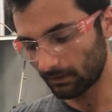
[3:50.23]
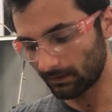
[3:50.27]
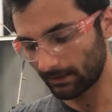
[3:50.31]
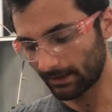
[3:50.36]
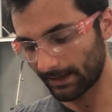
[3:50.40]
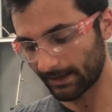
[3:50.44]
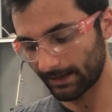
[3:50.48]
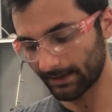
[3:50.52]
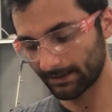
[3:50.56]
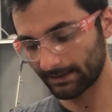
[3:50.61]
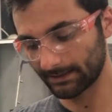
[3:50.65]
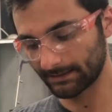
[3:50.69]

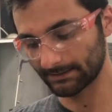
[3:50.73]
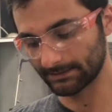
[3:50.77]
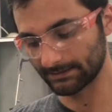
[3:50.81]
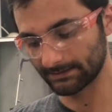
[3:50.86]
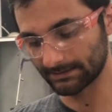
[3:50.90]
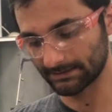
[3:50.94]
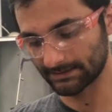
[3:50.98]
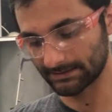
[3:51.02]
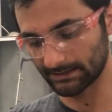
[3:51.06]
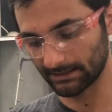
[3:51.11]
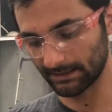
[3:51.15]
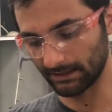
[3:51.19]

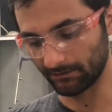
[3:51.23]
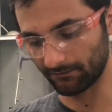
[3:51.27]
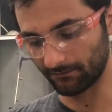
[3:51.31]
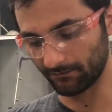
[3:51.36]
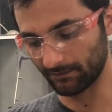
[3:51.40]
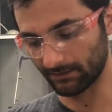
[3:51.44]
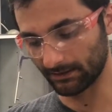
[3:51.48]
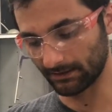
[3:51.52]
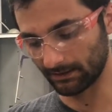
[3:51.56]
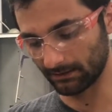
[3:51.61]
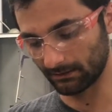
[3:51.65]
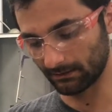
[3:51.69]
And if
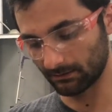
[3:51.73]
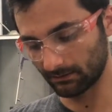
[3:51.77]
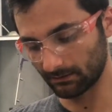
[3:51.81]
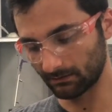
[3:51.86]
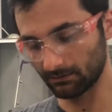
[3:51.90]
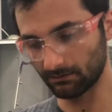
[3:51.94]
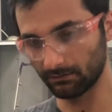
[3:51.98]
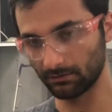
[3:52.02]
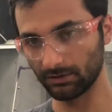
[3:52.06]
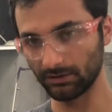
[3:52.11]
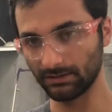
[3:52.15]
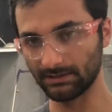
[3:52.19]
it
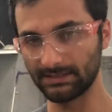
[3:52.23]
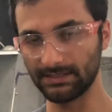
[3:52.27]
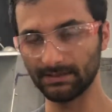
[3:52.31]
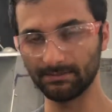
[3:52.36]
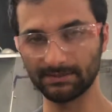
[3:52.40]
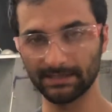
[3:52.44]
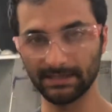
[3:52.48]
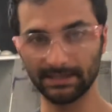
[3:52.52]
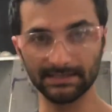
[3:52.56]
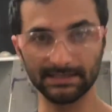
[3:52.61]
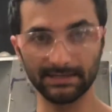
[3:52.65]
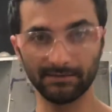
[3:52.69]
seems
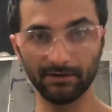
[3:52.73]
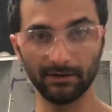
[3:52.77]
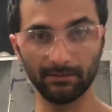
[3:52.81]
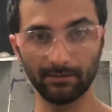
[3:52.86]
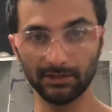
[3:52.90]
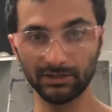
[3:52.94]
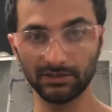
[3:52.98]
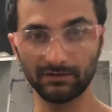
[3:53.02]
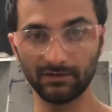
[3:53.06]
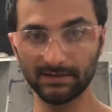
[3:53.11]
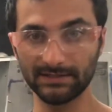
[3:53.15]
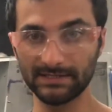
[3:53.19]
like it's giving a
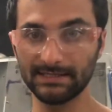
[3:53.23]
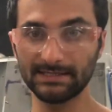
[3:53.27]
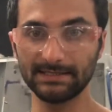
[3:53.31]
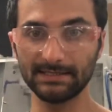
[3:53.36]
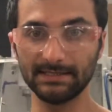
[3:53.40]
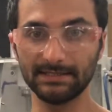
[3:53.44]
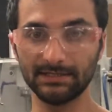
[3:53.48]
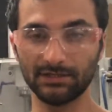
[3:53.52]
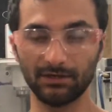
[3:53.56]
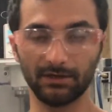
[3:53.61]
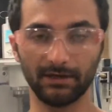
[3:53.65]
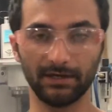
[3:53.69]
bunch of
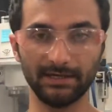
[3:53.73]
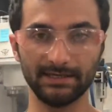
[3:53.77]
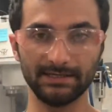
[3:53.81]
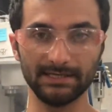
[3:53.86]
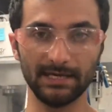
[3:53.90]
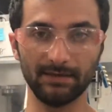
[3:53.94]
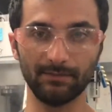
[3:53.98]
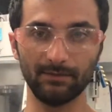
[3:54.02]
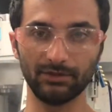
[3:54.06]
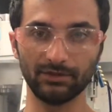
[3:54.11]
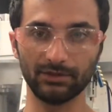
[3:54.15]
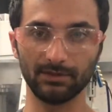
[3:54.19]
resistance, you're going to
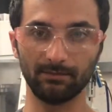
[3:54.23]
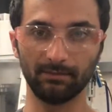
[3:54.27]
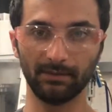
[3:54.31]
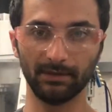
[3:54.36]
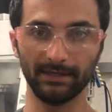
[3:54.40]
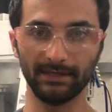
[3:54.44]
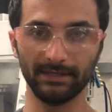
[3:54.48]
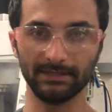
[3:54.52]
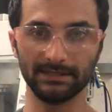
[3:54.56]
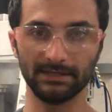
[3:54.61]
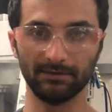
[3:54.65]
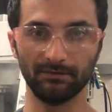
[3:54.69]
damage the
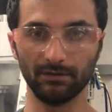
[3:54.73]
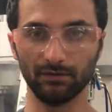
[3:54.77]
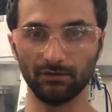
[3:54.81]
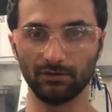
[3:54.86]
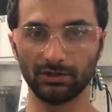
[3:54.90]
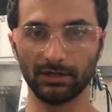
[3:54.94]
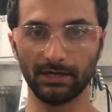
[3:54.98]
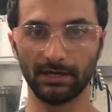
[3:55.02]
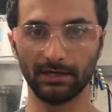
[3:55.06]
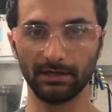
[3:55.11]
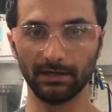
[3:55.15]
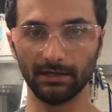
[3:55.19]
blades if you
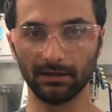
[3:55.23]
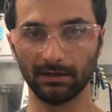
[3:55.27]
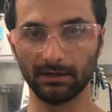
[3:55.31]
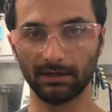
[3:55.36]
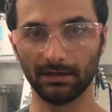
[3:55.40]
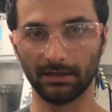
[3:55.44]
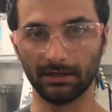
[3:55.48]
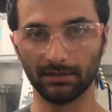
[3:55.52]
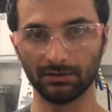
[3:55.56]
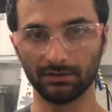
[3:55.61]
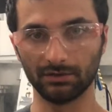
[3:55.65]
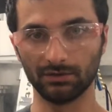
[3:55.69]
try to
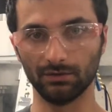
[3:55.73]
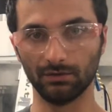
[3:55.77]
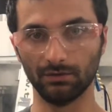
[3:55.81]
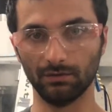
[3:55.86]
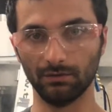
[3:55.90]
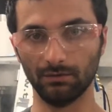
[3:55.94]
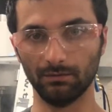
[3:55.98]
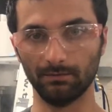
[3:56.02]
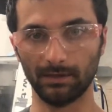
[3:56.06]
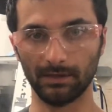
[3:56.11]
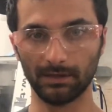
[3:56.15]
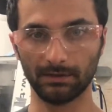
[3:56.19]
cut
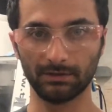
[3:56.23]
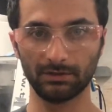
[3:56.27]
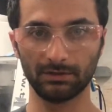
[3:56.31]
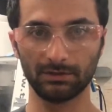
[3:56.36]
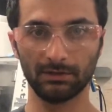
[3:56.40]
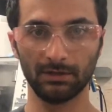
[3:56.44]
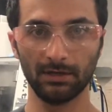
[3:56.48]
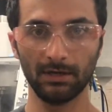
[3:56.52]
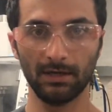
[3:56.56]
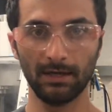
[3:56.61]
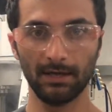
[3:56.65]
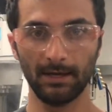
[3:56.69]
too much,
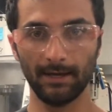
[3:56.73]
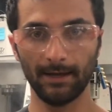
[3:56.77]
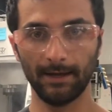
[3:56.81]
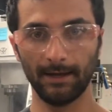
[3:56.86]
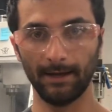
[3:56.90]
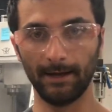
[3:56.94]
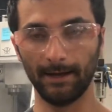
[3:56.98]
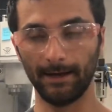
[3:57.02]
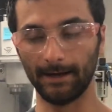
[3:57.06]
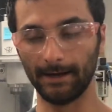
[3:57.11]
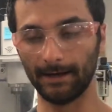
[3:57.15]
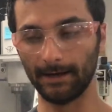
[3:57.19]

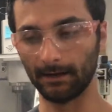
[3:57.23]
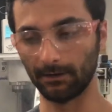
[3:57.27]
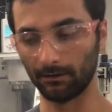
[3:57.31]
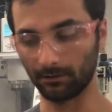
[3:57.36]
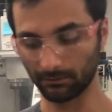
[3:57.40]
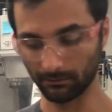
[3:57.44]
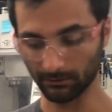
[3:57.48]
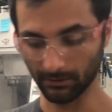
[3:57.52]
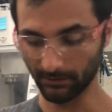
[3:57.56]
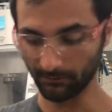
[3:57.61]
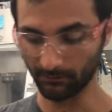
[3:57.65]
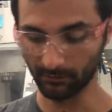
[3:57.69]

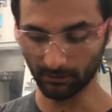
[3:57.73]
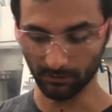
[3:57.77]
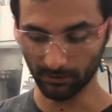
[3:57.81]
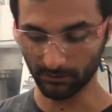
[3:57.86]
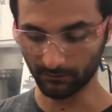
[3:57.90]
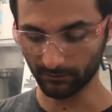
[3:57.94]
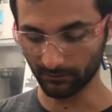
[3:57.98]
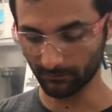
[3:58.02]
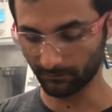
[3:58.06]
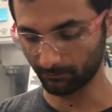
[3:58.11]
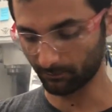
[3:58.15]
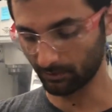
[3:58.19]
or if
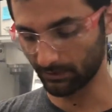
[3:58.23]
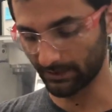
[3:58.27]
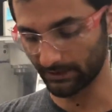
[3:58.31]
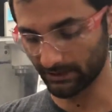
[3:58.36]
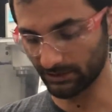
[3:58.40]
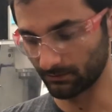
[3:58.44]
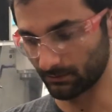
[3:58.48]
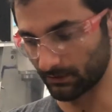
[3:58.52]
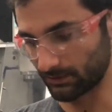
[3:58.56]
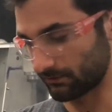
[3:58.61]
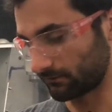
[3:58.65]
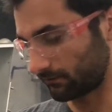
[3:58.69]
you're applying
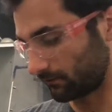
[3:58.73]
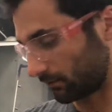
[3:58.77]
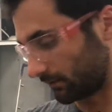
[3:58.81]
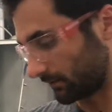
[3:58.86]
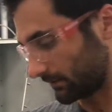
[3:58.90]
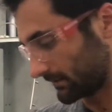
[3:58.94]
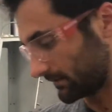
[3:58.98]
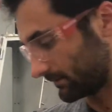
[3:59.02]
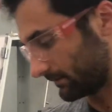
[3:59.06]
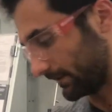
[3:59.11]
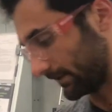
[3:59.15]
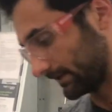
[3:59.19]
too much
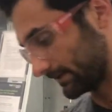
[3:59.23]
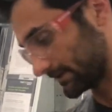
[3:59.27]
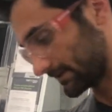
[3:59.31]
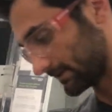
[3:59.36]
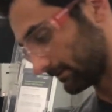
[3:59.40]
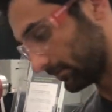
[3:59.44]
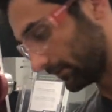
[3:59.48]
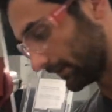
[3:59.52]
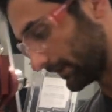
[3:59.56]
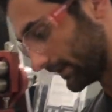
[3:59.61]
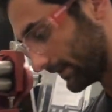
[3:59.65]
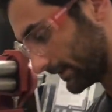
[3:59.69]
force, because the
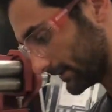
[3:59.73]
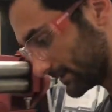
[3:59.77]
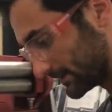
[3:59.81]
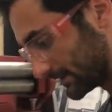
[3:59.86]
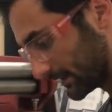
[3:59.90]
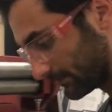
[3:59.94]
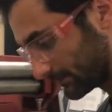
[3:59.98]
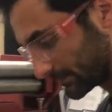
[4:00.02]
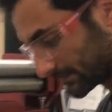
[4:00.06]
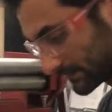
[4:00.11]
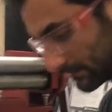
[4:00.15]
blade, same as